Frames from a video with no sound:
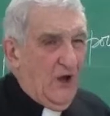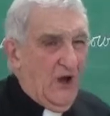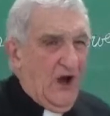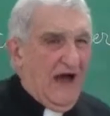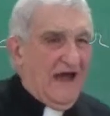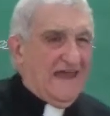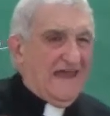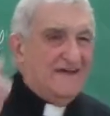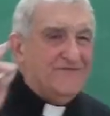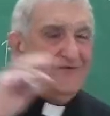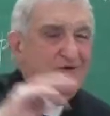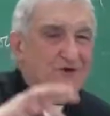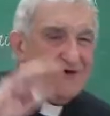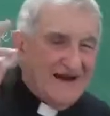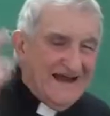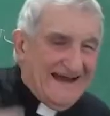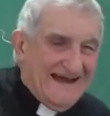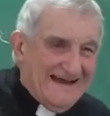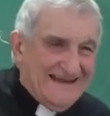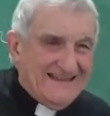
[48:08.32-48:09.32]
I have a
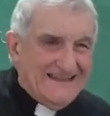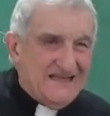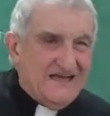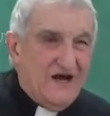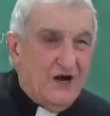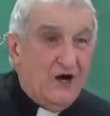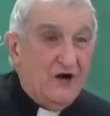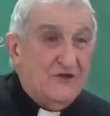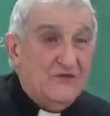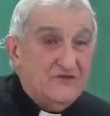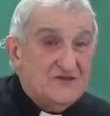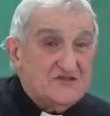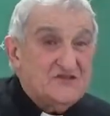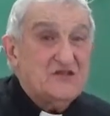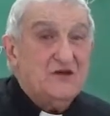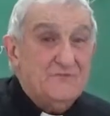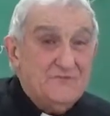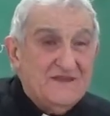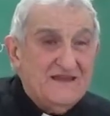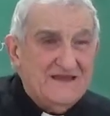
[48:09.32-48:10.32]
right on
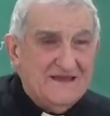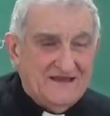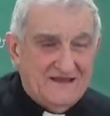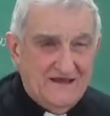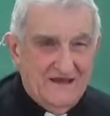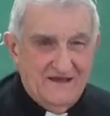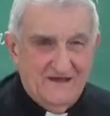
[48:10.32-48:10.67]
something.